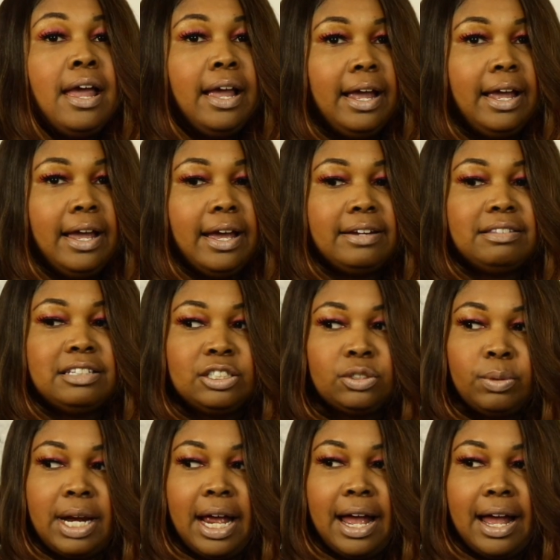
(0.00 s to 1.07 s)
And this
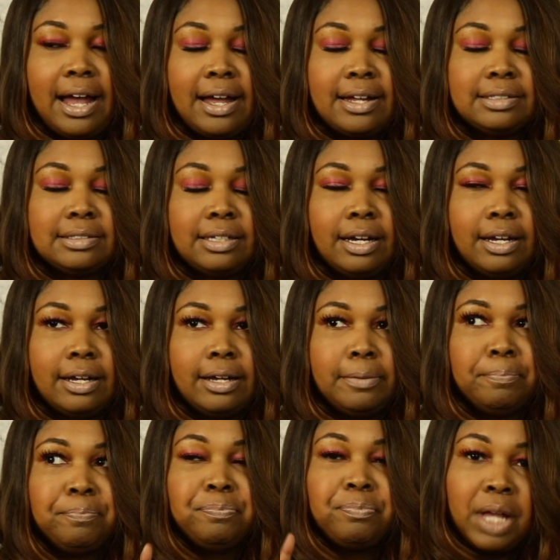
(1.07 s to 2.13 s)
one has
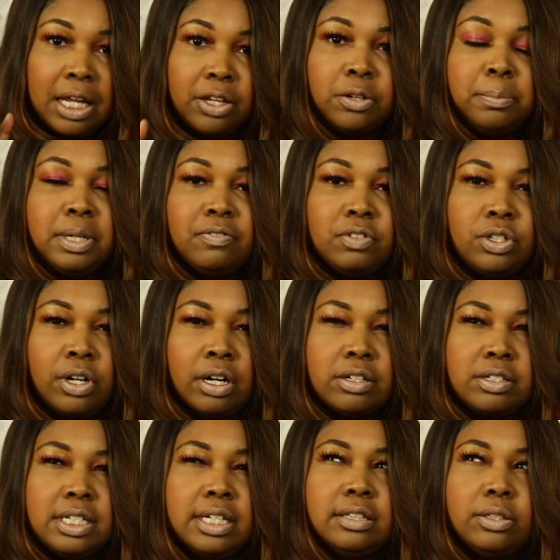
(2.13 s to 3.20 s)
um, a little bit of a darker
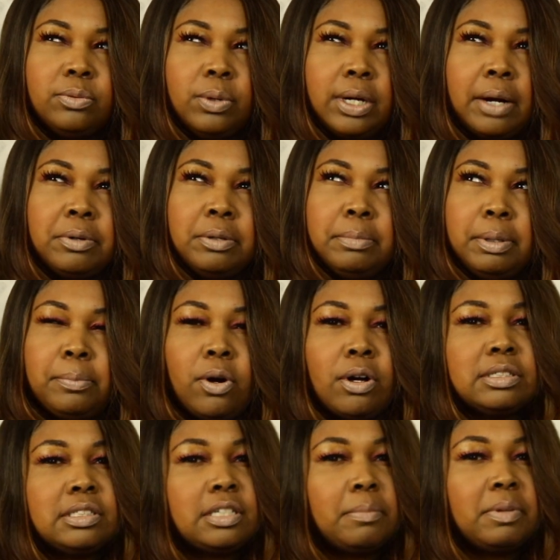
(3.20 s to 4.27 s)
tint than what I remember
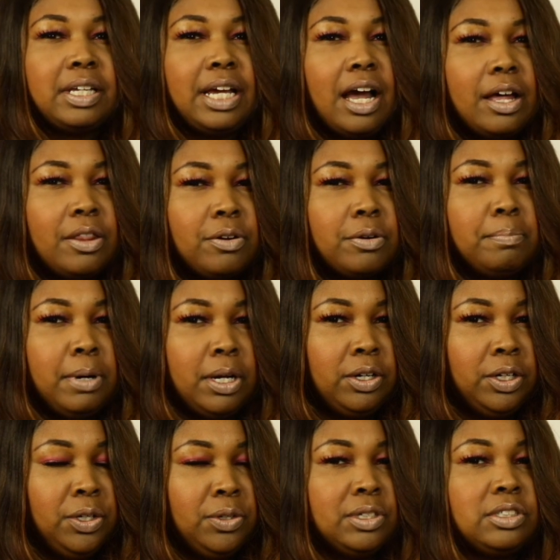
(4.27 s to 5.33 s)
on some of the other Butta
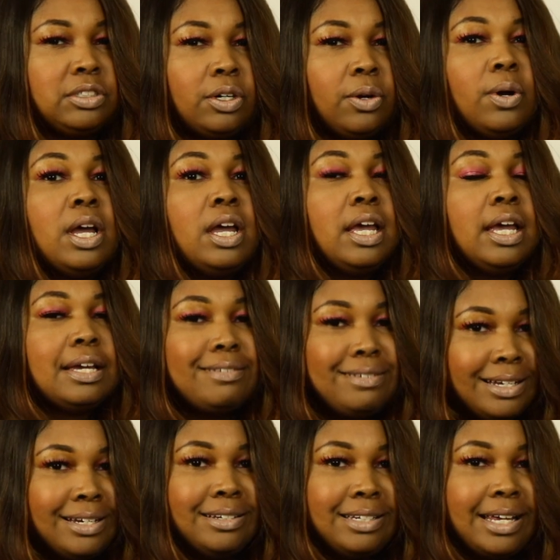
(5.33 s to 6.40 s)
units. So it
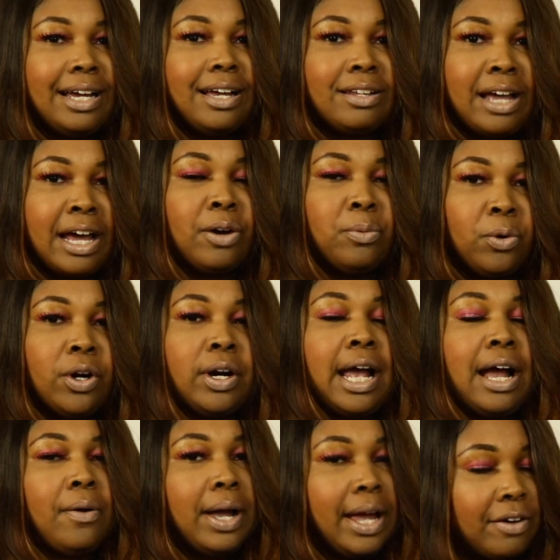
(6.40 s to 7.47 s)
didn't take a lot of work.
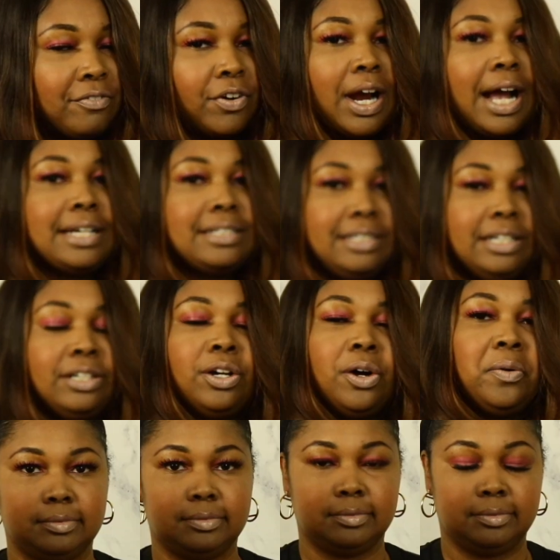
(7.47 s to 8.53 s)
However, I did
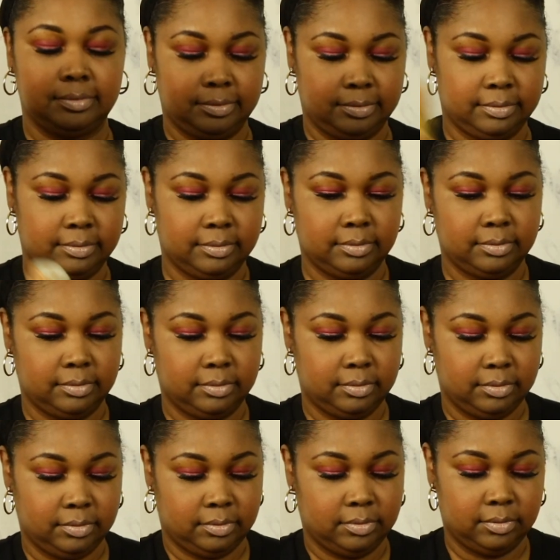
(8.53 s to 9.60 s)
go in and
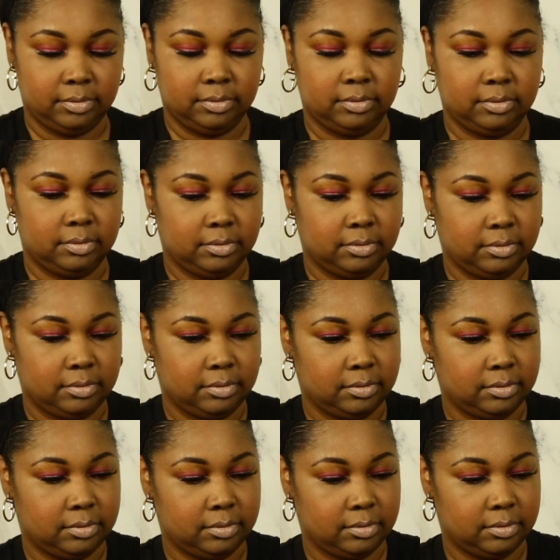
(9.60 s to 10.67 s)
spray it with my
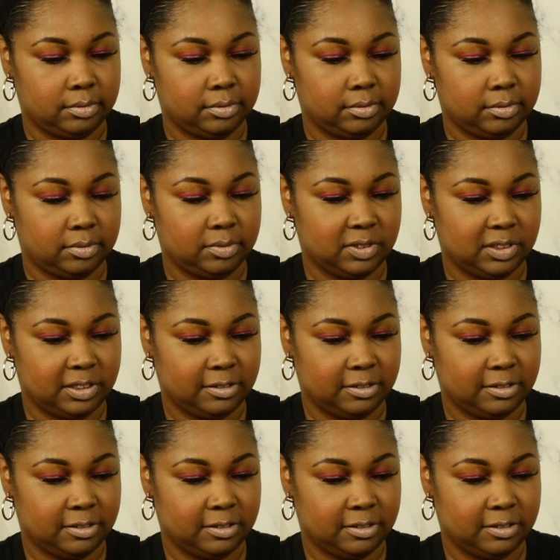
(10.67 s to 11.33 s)
Even Tint Spray.